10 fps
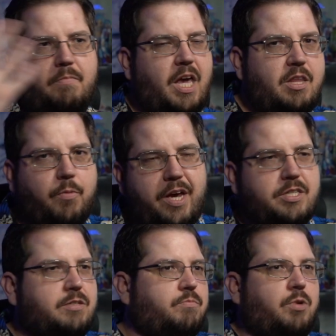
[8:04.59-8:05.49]
In the
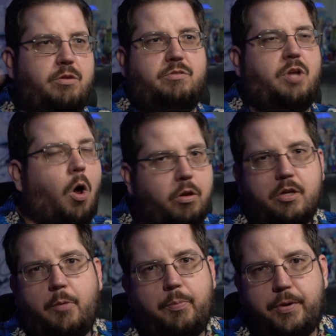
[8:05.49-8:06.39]
West, we're
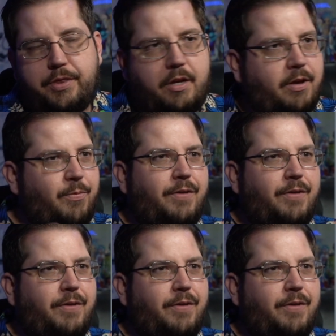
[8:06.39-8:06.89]
totally open with it.